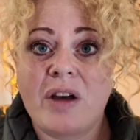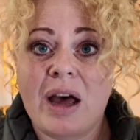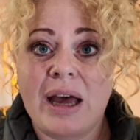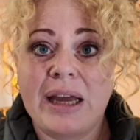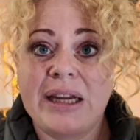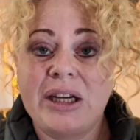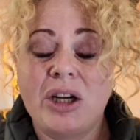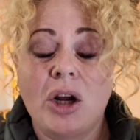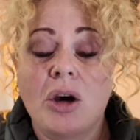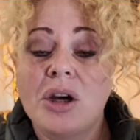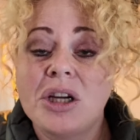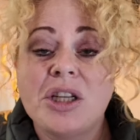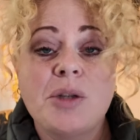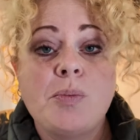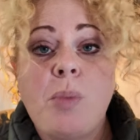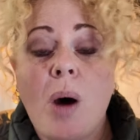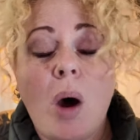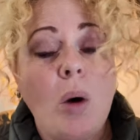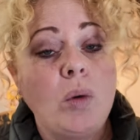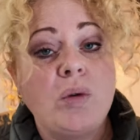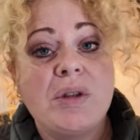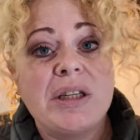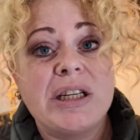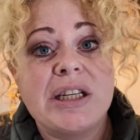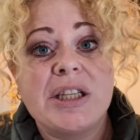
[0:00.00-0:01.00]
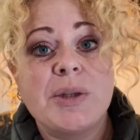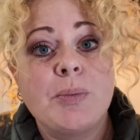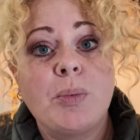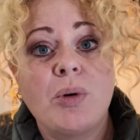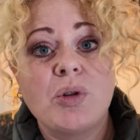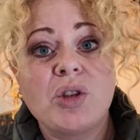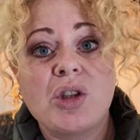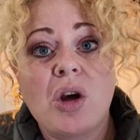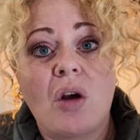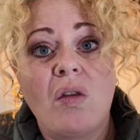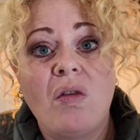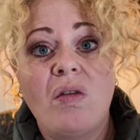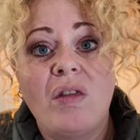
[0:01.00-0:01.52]
a nice poultice
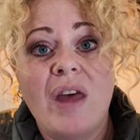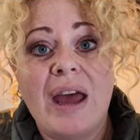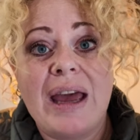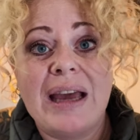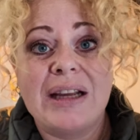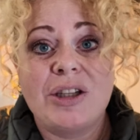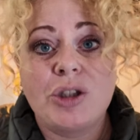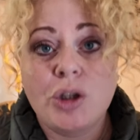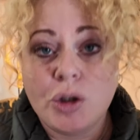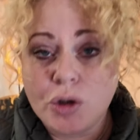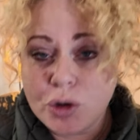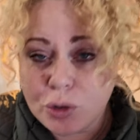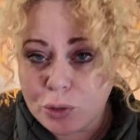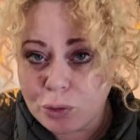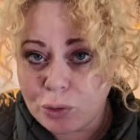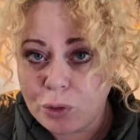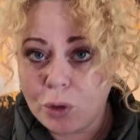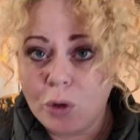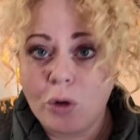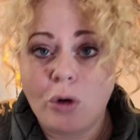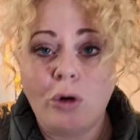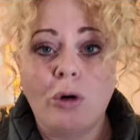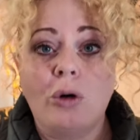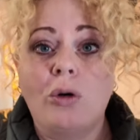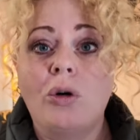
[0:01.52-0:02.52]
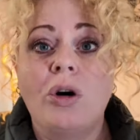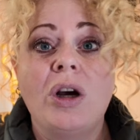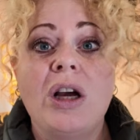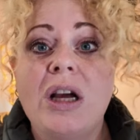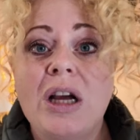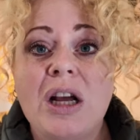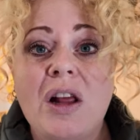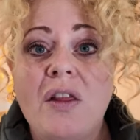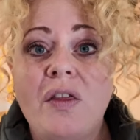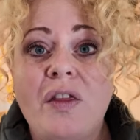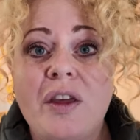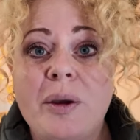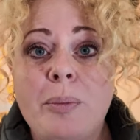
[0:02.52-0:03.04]
put on there to draw
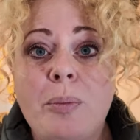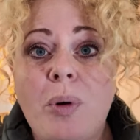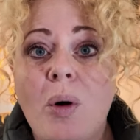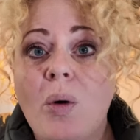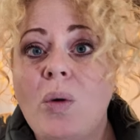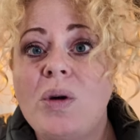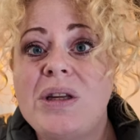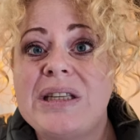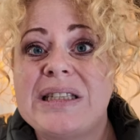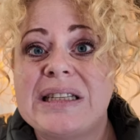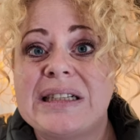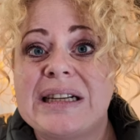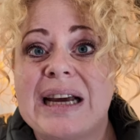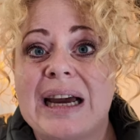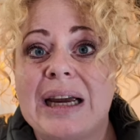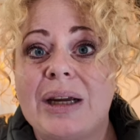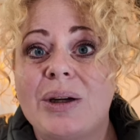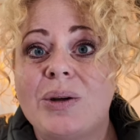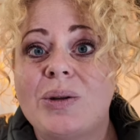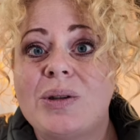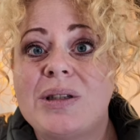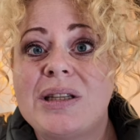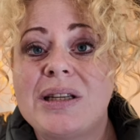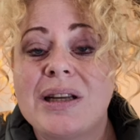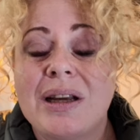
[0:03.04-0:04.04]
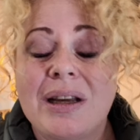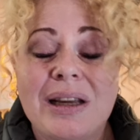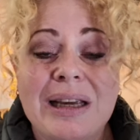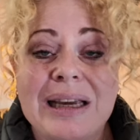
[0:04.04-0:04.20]
the poison out.